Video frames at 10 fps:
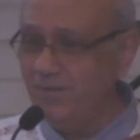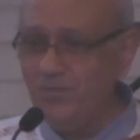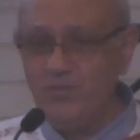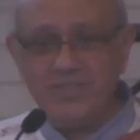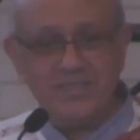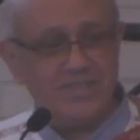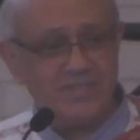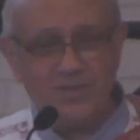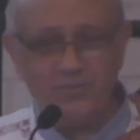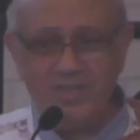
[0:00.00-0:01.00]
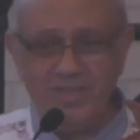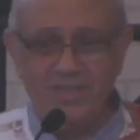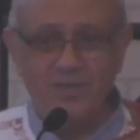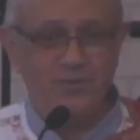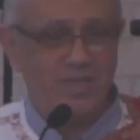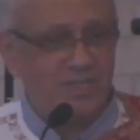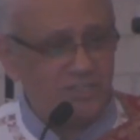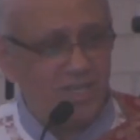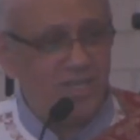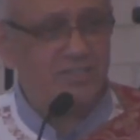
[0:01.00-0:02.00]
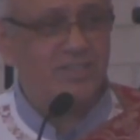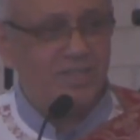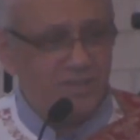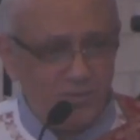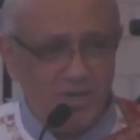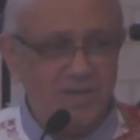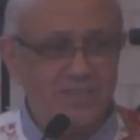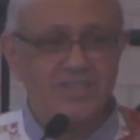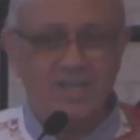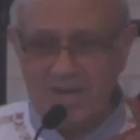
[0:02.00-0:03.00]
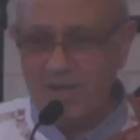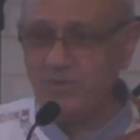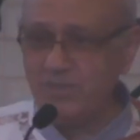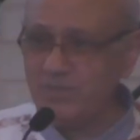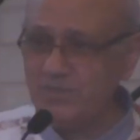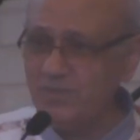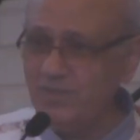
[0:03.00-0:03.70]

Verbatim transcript: This is the way we can change the world around us.